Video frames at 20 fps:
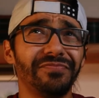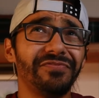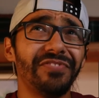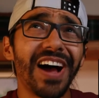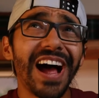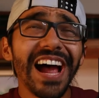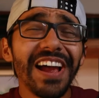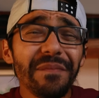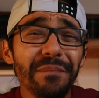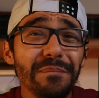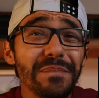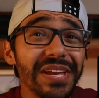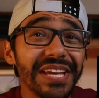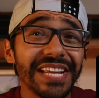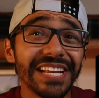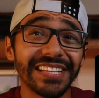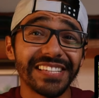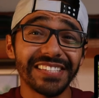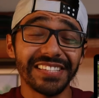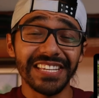five
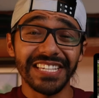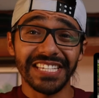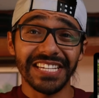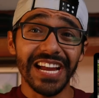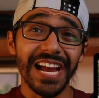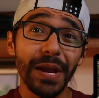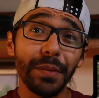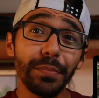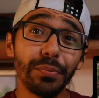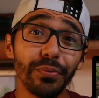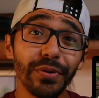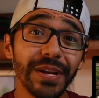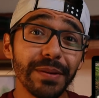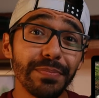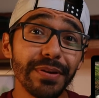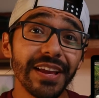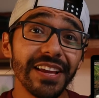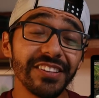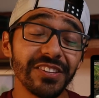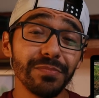minutes, this guy
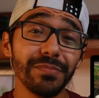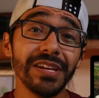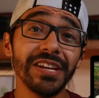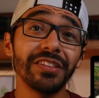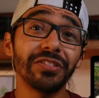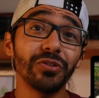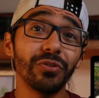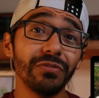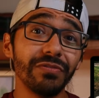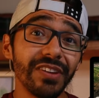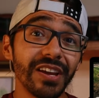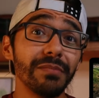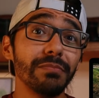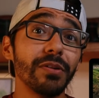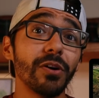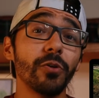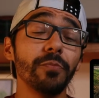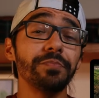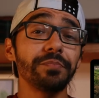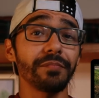prepays me through
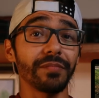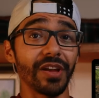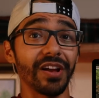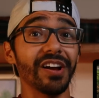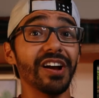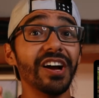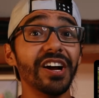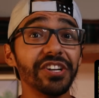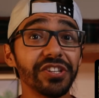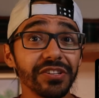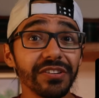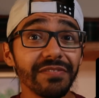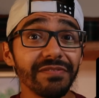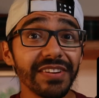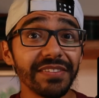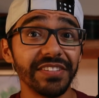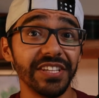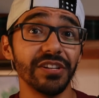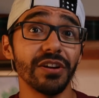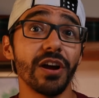Venmo
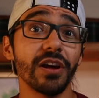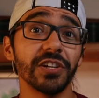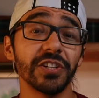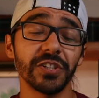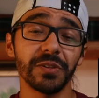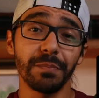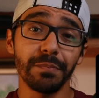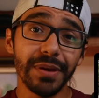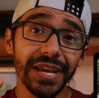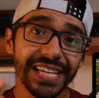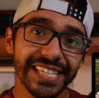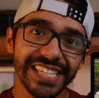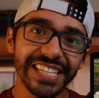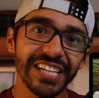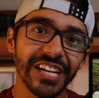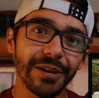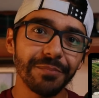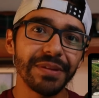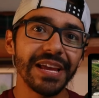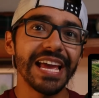$150, picks
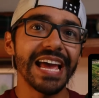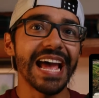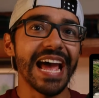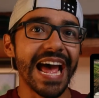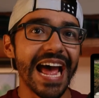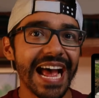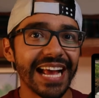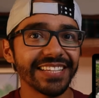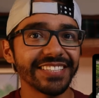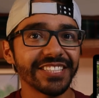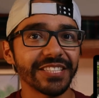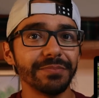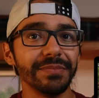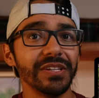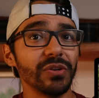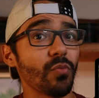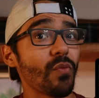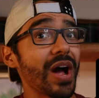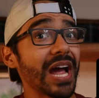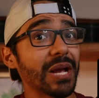it up, asks
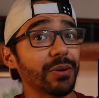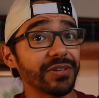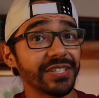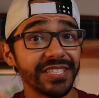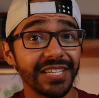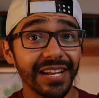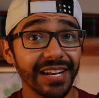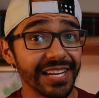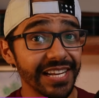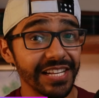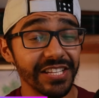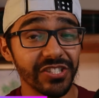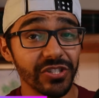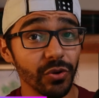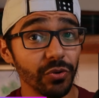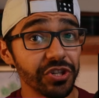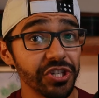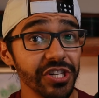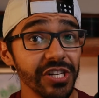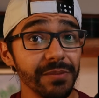me why I was selling it
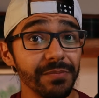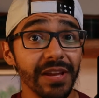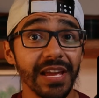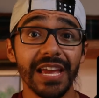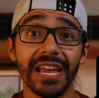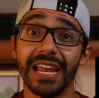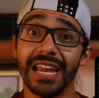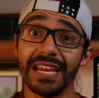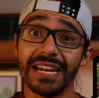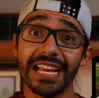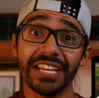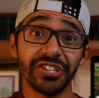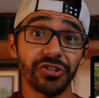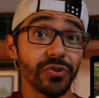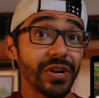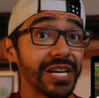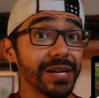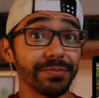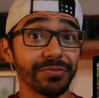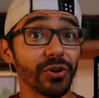so cheap, and I
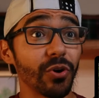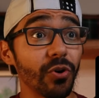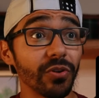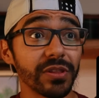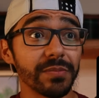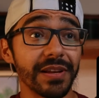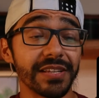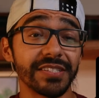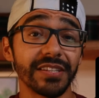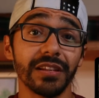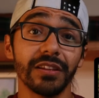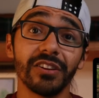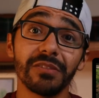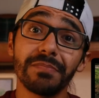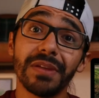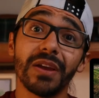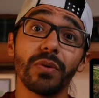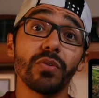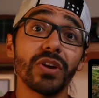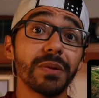straight up told him, I said, look
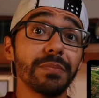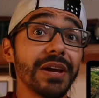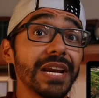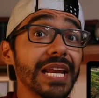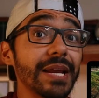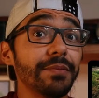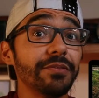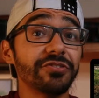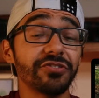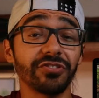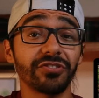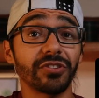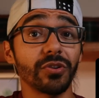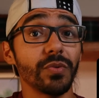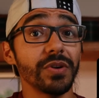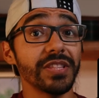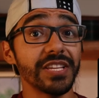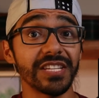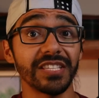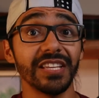man, one of my neighbors just
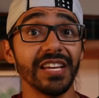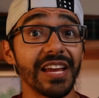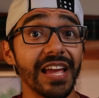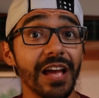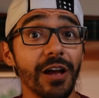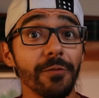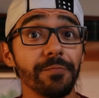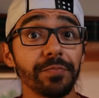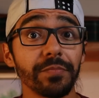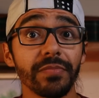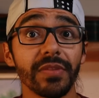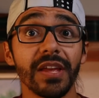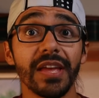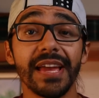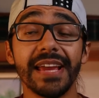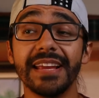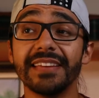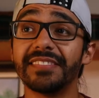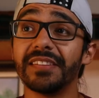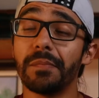throwing this thing out,
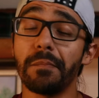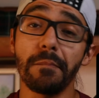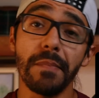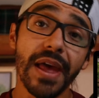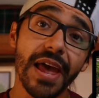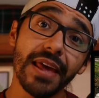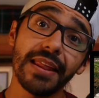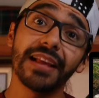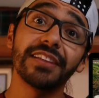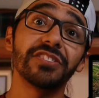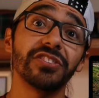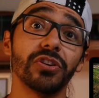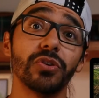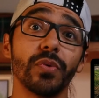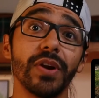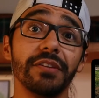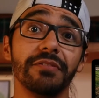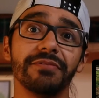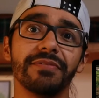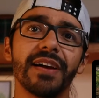and he said, man, that's a
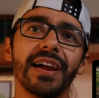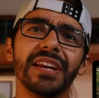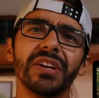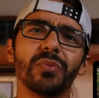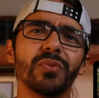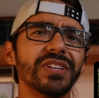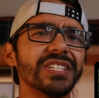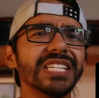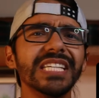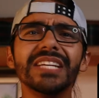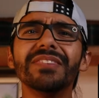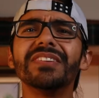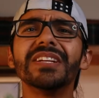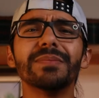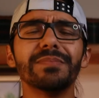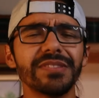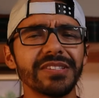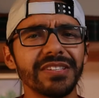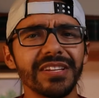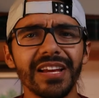great find. Wasn't even
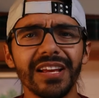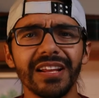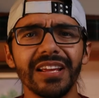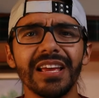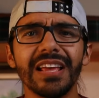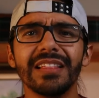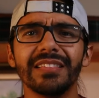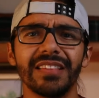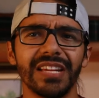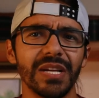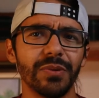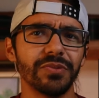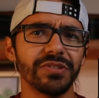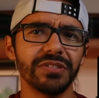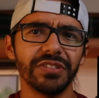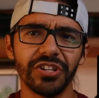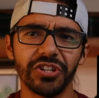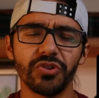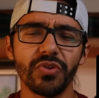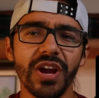upset that it
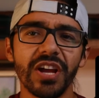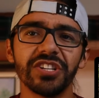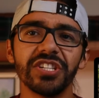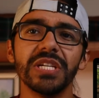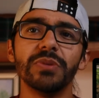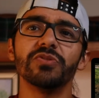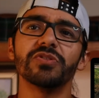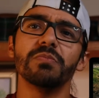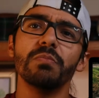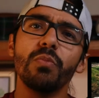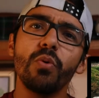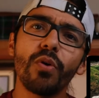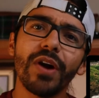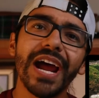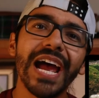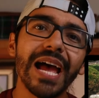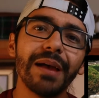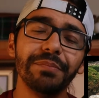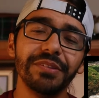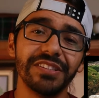was in the trash. He was more
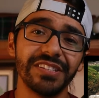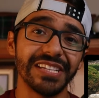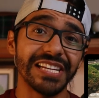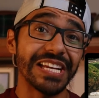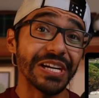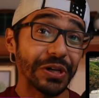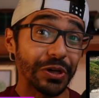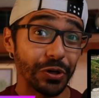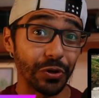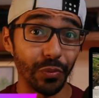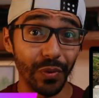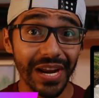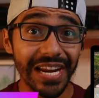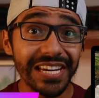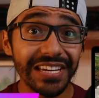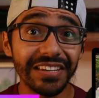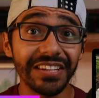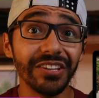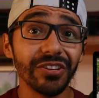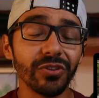happy to get a
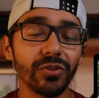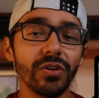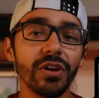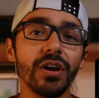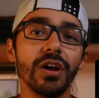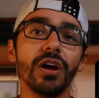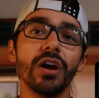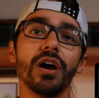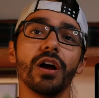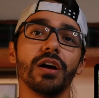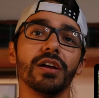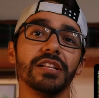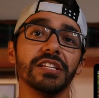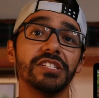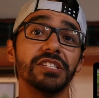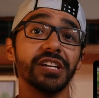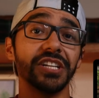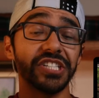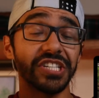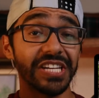great deal on
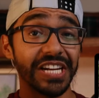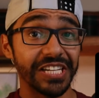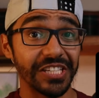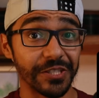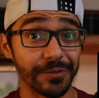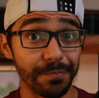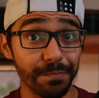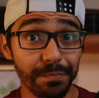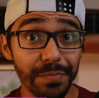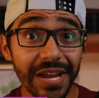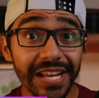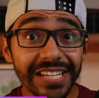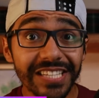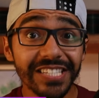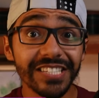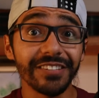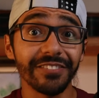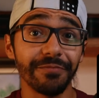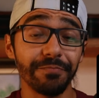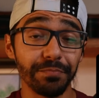such an
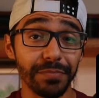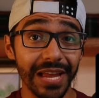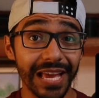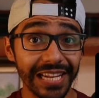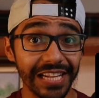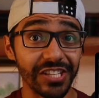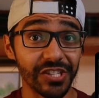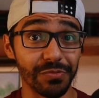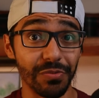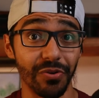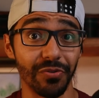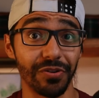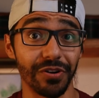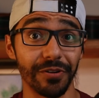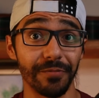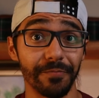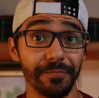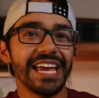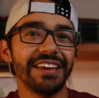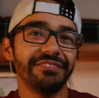expensive pellet smoker.
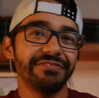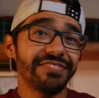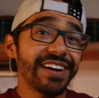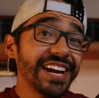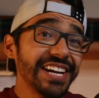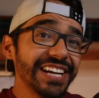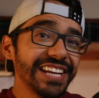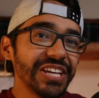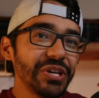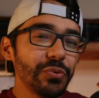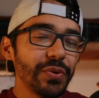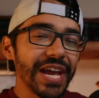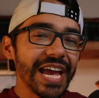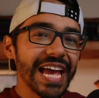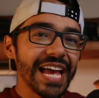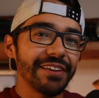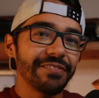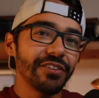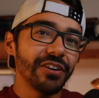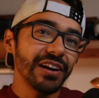And finally, we
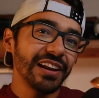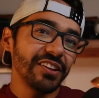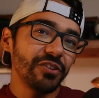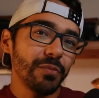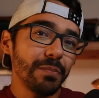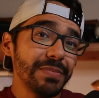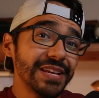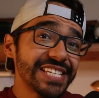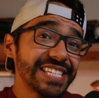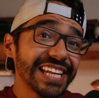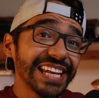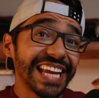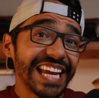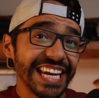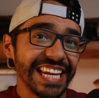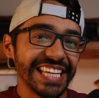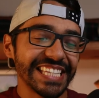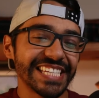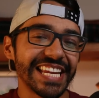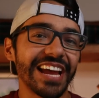have our little
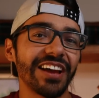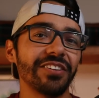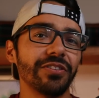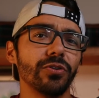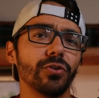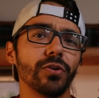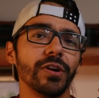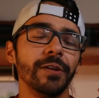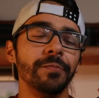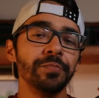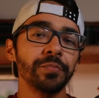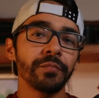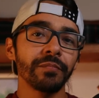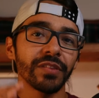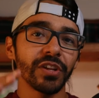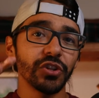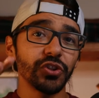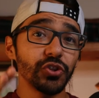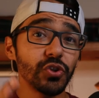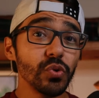miscellaneous category.
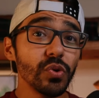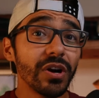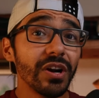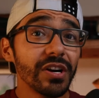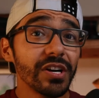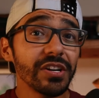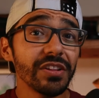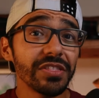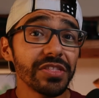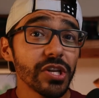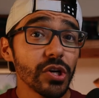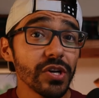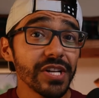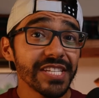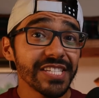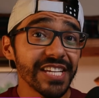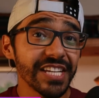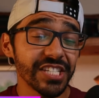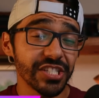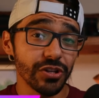
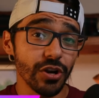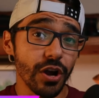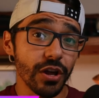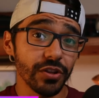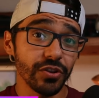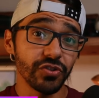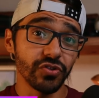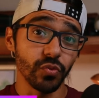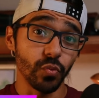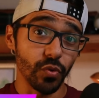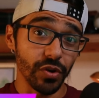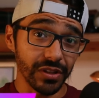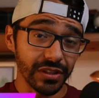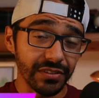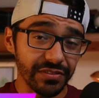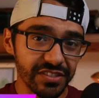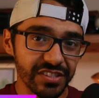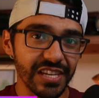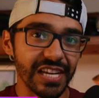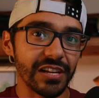$236 worth
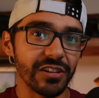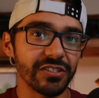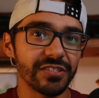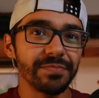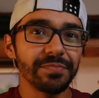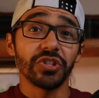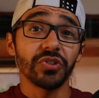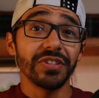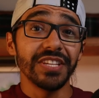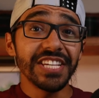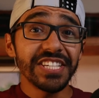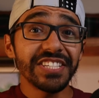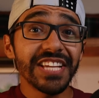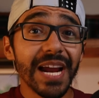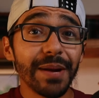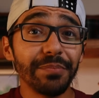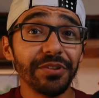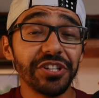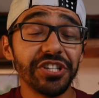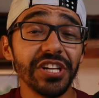of sales. So this
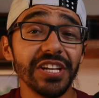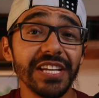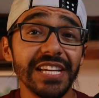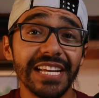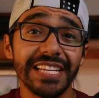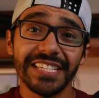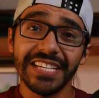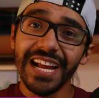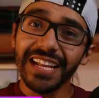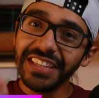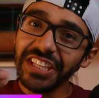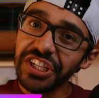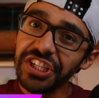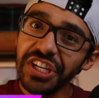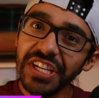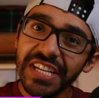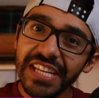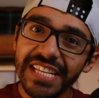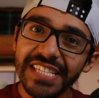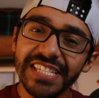diaper genie, it's got
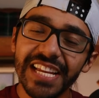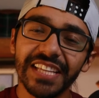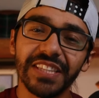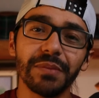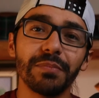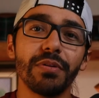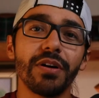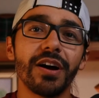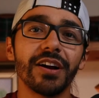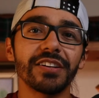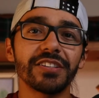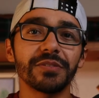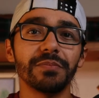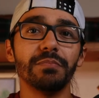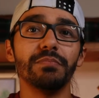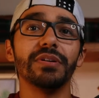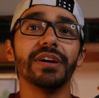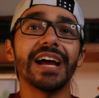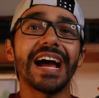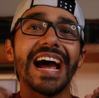the genie inside the
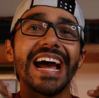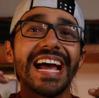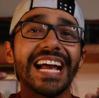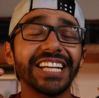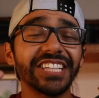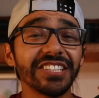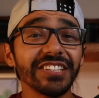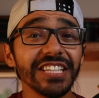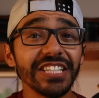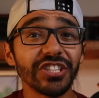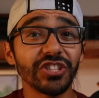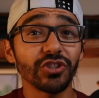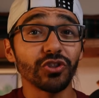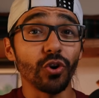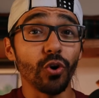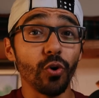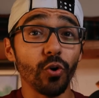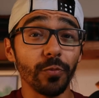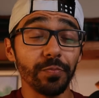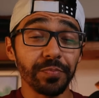box, but I actually
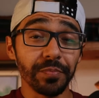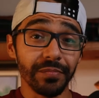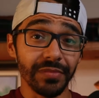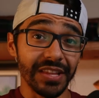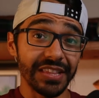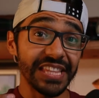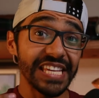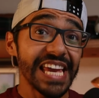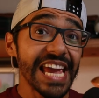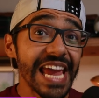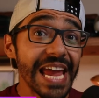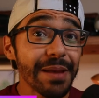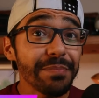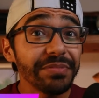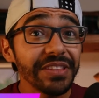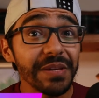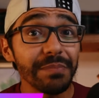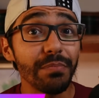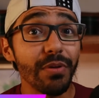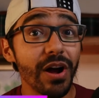sold the
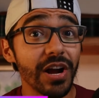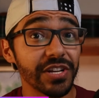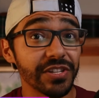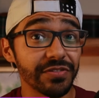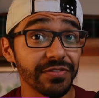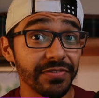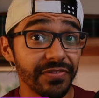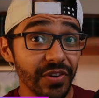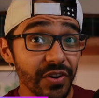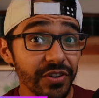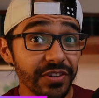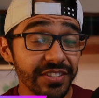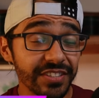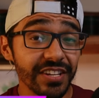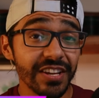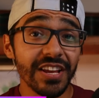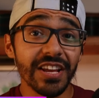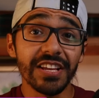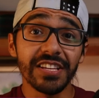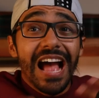empty box
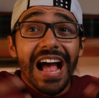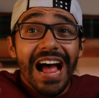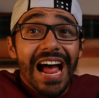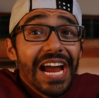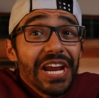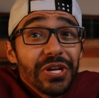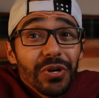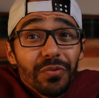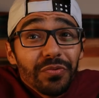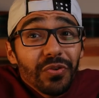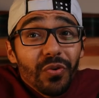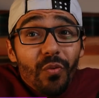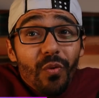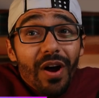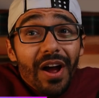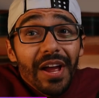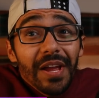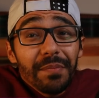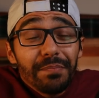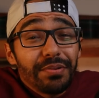first I don't know
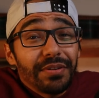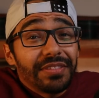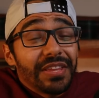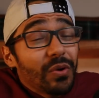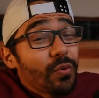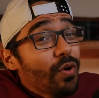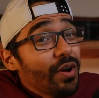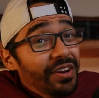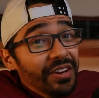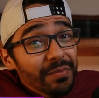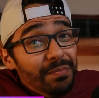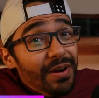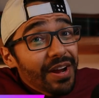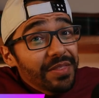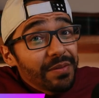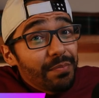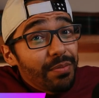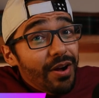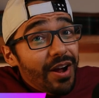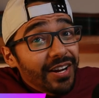why, but they wanted to buy
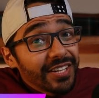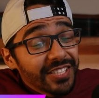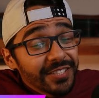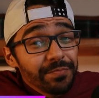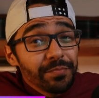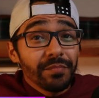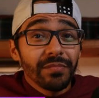the box,